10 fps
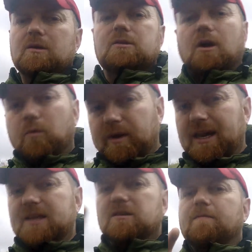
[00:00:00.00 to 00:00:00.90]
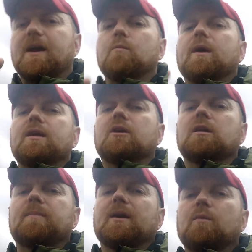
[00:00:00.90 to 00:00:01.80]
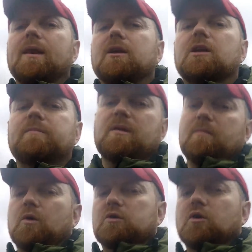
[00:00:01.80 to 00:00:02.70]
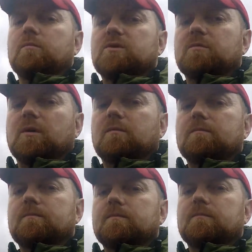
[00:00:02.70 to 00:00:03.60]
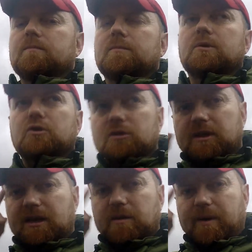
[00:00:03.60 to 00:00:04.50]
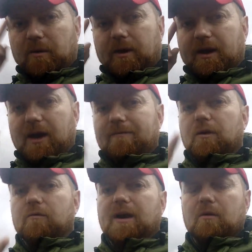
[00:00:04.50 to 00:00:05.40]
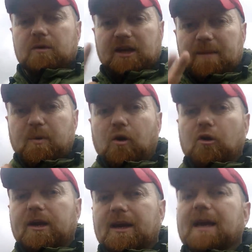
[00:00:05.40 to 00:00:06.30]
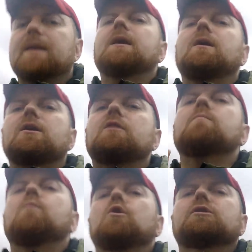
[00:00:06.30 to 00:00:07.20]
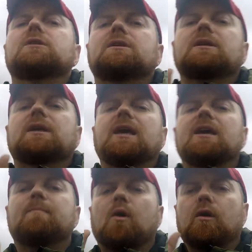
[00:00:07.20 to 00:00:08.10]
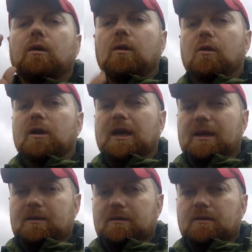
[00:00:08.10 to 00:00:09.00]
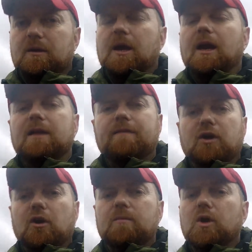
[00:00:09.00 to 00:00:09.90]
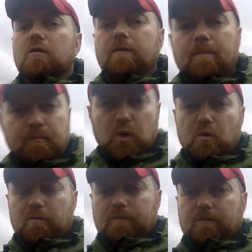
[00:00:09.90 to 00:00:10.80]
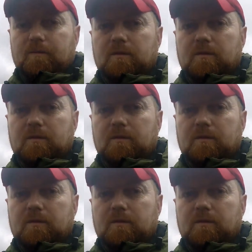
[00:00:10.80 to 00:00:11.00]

So we need to find where they're going to be, where they're going to be the most comfortable. So just think about it, have a look round, keep on looking. Again, you must keep on looking, and if you've got to move, move.